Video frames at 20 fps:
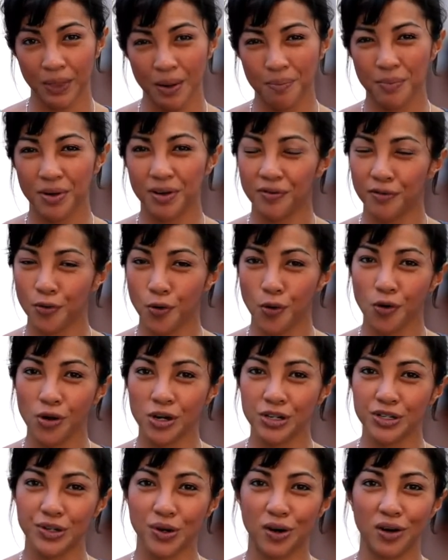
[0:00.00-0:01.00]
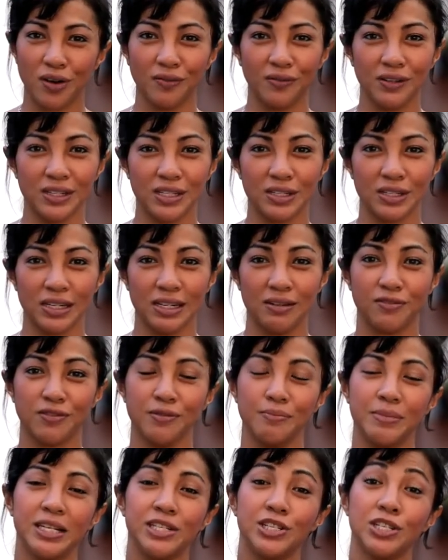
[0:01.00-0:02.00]
But of course, all of this
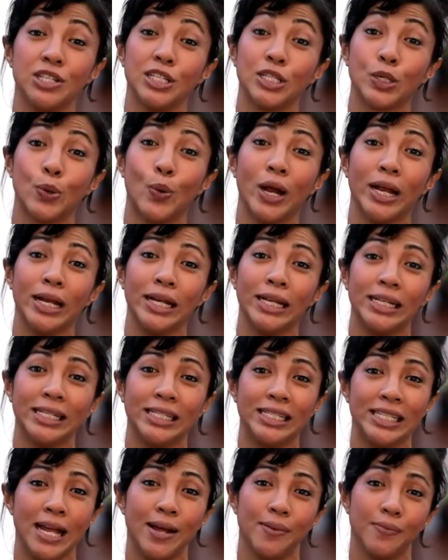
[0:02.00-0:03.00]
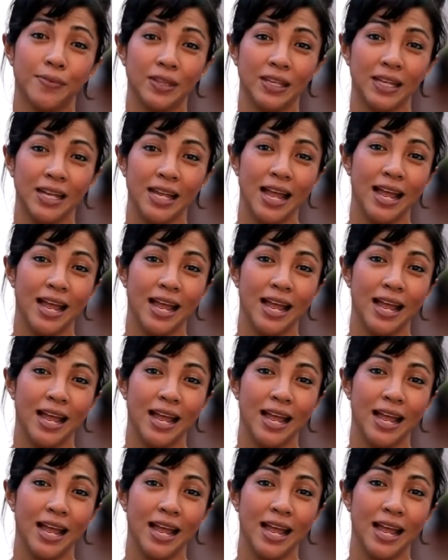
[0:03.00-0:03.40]
information is quite in-depth,